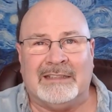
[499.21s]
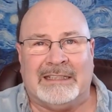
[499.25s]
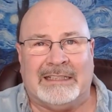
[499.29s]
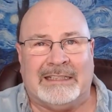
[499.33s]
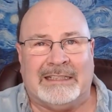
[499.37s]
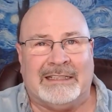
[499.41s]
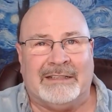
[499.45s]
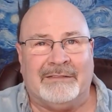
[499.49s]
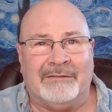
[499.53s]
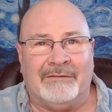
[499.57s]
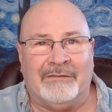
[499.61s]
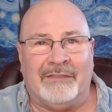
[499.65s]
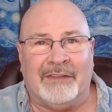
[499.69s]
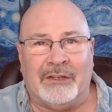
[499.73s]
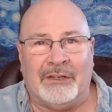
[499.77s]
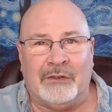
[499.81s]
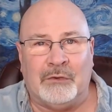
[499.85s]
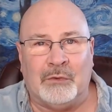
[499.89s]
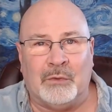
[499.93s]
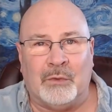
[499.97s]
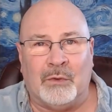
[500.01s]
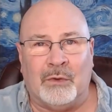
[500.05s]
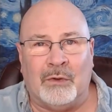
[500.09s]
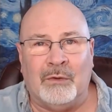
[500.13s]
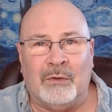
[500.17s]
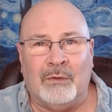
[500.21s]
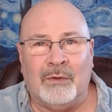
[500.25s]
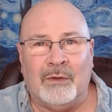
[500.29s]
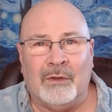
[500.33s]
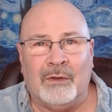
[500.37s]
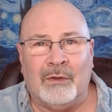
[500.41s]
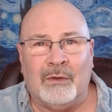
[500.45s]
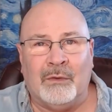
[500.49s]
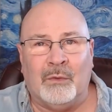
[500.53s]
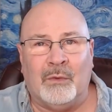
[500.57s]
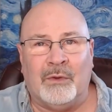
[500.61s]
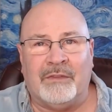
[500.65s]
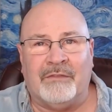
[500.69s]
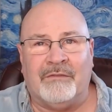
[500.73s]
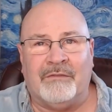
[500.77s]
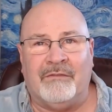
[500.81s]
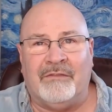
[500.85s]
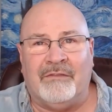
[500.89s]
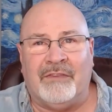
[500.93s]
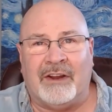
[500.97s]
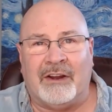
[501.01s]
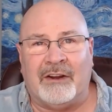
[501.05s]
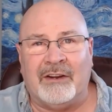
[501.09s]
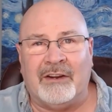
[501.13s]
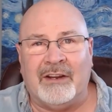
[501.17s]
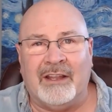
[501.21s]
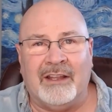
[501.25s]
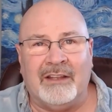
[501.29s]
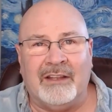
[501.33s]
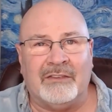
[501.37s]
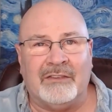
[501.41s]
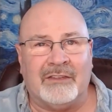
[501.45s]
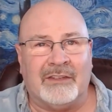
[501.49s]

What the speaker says: individual with varying